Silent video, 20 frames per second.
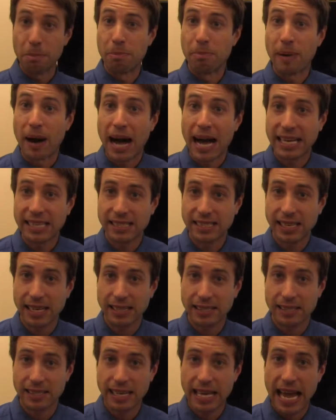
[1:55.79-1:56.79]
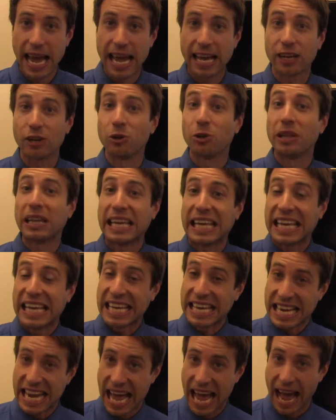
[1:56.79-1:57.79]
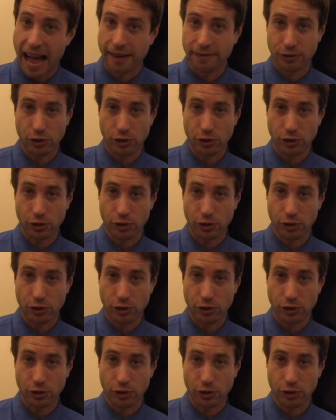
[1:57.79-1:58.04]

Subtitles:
Bisects the angle in half.